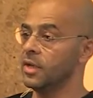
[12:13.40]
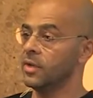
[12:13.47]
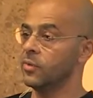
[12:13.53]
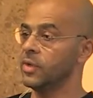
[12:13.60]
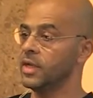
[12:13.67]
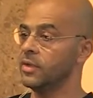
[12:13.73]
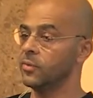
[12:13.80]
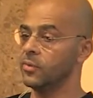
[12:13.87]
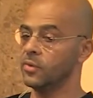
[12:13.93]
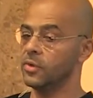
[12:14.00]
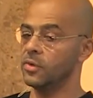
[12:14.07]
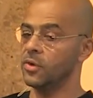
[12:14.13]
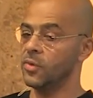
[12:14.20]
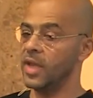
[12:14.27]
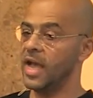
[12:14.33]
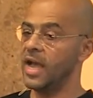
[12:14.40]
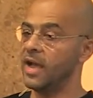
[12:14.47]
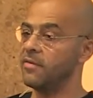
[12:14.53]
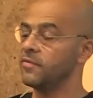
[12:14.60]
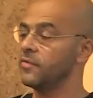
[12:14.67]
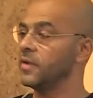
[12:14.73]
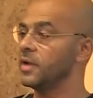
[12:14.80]
we, you know, we
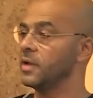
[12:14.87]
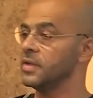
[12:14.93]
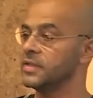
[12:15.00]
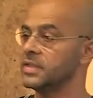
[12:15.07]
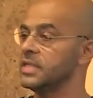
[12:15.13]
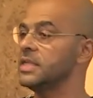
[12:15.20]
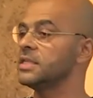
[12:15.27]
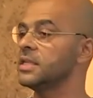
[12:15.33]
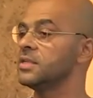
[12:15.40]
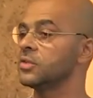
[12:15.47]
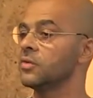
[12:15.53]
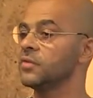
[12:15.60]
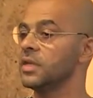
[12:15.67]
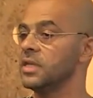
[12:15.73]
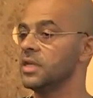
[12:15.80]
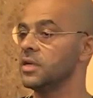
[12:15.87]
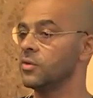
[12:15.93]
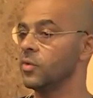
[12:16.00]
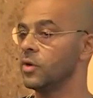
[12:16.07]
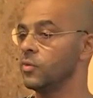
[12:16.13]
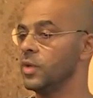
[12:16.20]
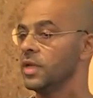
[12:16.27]
have seasons of the year
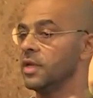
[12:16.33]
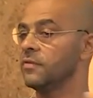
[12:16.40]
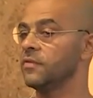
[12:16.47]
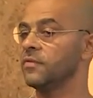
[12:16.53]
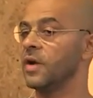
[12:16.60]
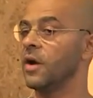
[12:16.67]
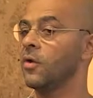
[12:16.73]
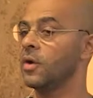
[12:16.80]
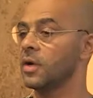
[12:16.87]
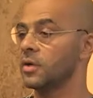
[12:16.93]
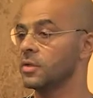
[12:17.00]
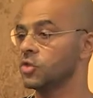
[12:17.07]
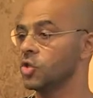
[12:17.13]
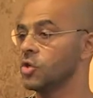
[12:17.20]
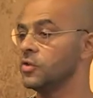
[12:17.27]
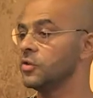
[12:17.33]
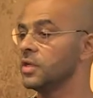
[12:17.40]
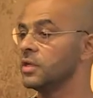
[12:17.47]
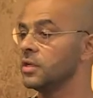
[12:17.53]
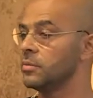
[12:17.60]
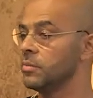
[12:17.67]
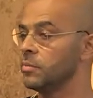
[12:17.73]
where we give our
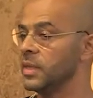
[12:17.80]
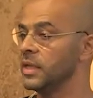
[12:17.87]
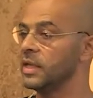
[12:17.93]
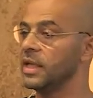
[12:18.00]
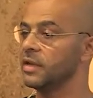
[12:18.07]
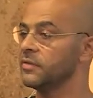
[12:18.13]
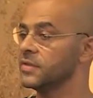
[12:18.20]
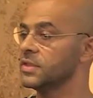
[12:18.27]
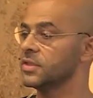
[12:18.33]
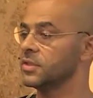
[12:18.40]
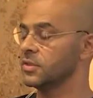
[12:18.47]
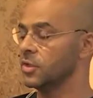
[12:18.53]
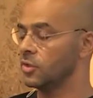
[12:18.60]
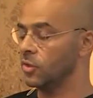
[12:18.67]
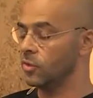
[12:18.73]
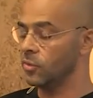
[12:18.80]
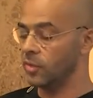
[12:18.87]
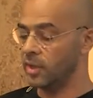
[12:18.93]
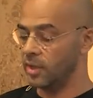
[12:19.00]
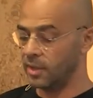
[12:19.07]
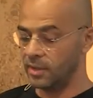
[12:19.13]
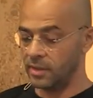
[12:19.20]
children big gifts, you know,
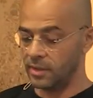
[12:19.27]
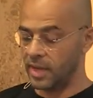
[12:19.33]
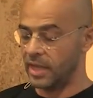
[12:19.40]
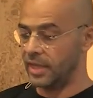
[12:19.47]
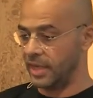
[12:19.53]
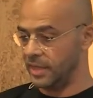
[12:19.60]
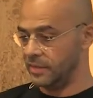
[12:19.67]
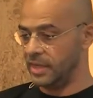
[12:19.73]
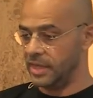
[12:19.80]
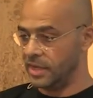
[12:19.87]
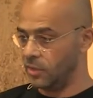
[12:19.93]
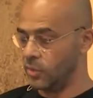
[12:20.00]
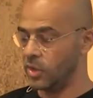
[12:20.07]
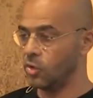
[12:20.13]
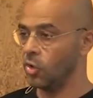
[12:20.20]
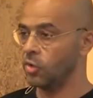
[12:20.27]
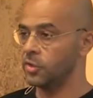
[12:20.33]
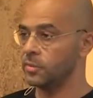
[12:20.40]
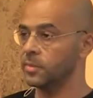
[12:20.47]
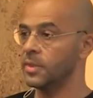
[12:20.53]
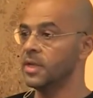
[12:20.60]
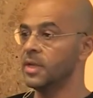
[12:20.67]
like Aidea, we call
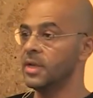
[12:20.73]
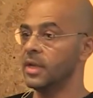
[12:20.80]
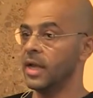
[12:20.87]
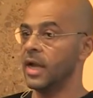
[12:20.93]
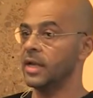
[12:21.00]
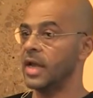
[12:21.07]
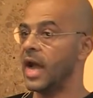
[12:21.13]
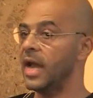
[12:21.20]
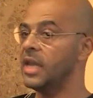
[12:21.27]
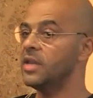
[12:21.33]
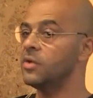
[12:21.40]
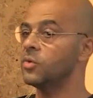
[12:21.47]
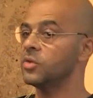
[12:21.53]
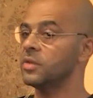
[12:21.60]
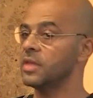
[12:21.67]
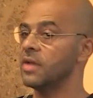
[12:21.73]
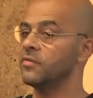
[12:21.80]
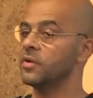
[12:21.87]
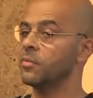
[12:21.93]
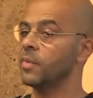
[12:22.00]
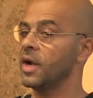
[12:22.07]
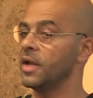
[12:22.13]
them. And Ali would
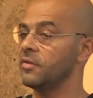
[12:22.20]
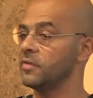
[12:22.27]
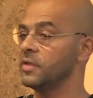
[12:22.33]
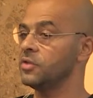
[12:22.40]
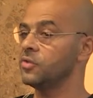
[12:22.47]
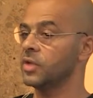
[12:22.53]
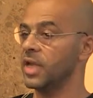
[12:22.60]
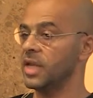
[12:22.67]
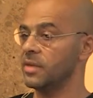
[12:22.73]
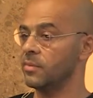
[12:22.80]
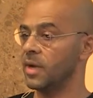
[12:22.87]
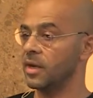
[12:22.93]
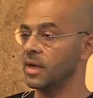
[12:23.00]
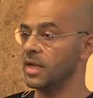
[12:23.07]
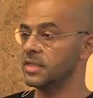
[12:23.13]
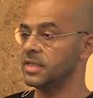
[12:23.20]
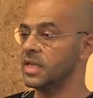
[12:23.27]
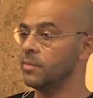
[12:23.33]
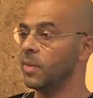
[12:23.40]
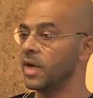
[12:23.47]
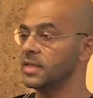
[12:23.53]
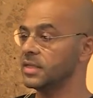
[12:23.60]
never buy a video game unless
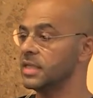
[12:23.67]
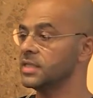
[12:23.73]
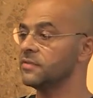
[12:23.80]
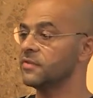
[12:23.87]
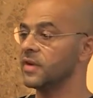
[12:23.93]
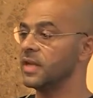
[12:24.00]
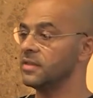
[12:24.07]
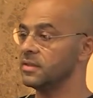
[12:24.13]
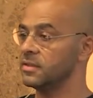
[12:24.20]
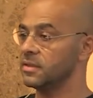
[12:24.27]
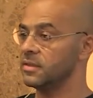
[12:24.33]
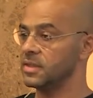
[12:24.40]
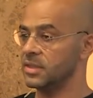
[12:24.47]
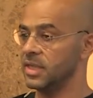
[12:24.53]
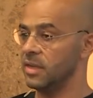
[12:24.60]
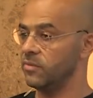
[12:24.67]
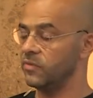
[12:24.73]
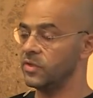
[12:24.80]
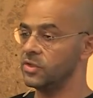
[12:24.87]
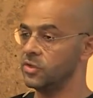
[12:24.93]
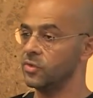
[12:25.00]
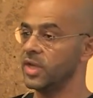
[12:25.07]
he buys his friend the same
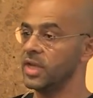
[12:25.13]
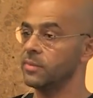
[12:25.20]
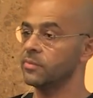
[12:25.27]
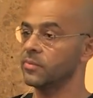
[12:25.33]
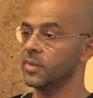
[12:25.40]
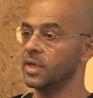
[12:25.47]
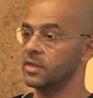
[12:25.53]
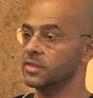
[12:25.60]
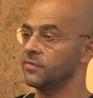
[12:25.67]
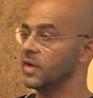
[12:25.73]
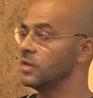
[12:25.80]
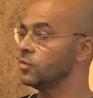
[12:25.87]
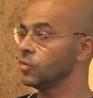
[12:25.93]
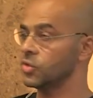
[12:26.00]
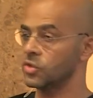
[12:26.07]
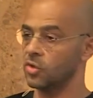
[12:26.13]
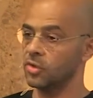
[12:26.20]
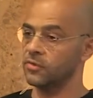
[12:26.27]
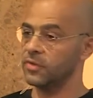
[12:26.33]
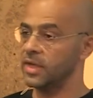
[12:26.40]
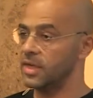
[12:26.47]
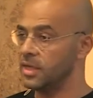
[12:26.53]
video game. His friend was
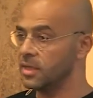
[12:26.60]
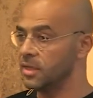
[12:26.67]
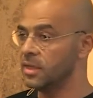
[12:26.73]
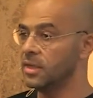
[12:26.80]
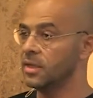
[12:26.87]
not very,